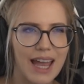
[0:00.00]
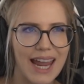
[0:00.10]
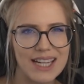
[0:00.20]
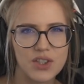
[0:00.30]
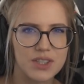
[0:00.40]

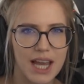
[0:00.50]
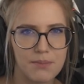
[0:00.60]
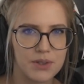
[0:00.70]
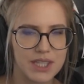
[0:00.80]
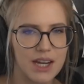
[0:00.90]
8 to
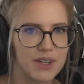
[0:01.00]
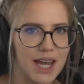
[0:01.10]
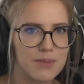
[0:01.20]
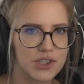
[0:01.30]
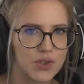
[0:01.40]
10% of a
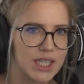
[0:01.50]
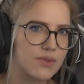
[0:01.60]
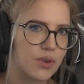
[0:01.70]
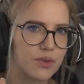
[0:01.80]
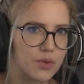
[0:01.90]
damage increase
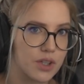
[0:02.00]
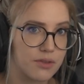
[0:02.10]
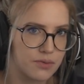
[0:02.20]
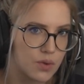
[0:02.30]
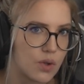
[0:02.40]
for the
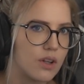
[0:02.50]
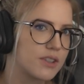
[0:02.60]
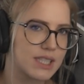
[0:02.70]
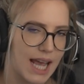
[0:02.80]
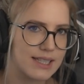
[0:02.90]
full
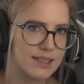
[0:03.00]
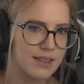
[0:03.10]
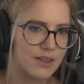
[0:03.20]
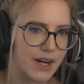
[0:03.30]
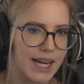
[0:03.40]
set,
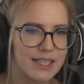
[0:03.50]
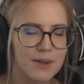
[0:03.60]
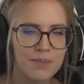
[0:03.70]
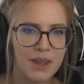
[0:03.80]
right?